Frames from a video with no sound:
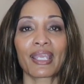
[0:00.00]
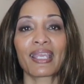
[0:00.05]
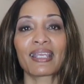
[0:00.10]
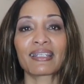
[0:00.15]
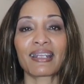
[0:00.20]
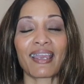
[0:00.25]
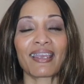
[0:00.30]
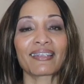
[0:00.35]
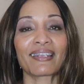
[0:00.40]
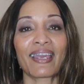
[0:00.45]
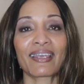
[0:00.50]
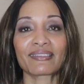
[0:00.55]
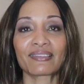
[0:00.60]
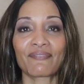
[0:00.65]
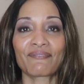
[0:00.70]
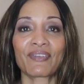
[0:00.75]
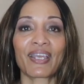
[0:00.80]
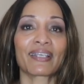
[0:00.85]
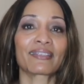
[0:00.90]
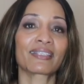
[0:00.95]
and i like the
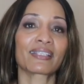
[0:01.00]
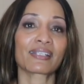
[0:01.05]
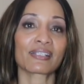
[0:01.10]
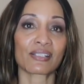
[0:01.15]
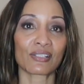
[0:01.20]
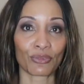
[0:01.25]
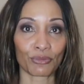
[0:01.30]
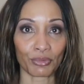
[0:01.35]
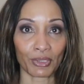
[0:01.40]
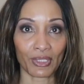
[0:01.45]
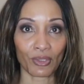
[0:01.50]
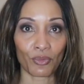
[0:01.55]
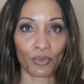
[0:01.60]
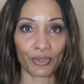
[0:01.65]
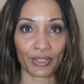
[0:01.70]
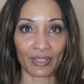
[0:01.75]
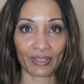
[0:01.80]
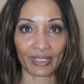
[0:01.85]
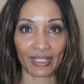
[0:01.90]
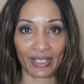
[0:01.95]
fact that it's three
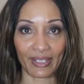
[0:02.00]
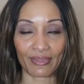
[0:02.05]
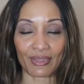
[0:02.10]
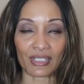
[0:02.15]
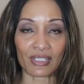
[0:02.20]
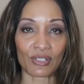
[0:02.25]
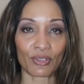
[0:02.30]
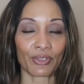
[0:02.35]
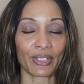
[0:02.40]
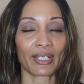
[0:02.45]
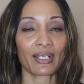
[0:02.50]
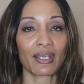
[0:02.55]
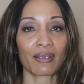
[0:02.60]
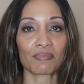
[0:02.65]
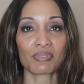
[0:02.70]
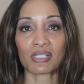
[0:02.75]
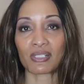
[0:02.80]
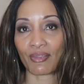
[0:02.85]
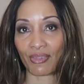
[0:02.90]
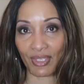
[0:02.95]
quarter length so it
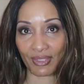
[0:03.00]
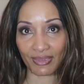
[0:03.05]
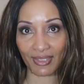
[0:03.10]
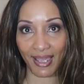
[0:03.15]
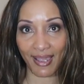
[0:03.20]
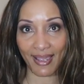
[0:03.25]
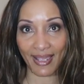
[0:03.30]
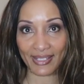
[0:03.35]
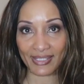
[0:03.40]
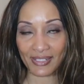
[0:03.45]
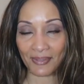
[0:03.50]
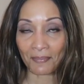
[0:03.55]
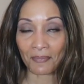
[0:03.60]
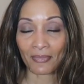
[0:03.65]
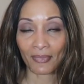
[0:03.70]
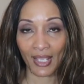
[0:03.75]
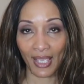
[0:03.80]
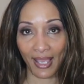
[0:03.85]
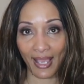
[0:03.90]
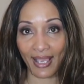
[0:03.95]
comes to the thighs
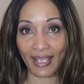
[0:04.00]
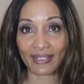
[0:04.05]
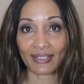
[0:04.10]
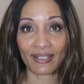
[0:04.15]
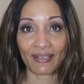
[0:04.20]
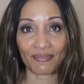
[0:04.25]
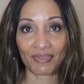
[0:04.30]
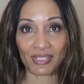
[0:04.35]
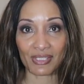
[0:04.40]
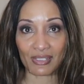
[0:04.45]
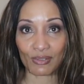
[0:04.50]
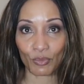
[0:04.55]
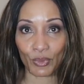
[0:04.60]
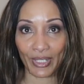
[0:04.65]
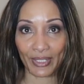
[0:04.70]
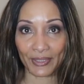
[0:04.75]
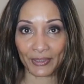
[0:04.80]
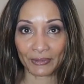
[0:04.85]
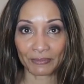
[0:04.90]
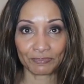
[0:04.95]
i love this
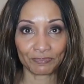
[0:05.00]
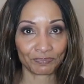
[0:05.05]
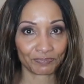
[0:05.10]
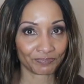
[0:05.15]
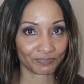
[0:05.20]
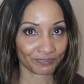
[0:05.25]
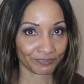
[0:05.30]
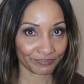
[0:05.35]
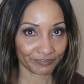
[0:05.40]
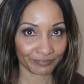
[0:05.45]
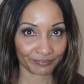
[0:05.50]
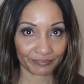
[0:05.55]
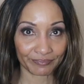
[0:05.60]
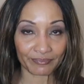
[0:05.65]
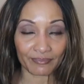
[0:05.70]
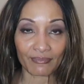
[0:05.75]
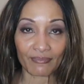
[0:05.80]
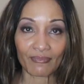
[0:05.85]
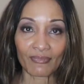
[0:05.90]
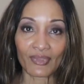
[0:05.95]
sweater
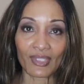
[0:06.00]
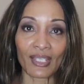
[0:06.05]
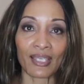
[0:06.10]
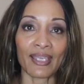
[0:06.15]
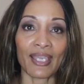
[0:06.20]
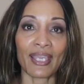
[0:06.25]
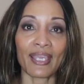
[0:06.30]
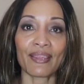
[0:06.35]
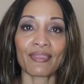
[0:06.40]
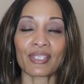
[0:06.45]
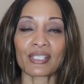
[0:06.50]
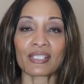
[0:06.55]
and